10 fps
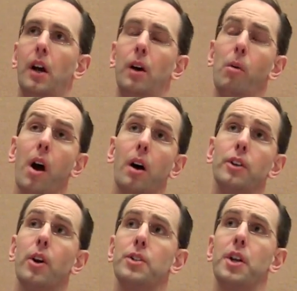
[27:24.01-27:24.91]
Well,
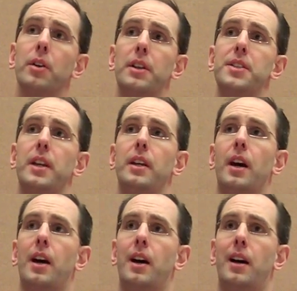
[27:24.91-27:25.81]
in general, I'd say.
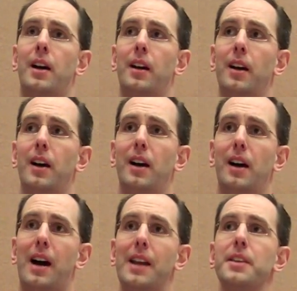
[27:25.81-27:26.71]

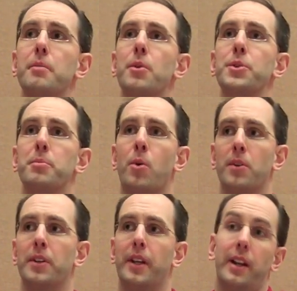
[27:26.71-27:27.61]
I think the most
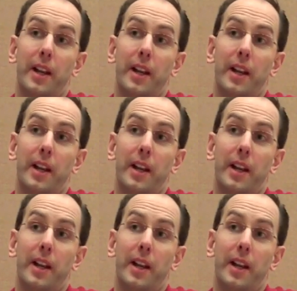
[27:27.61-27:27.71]
important thing,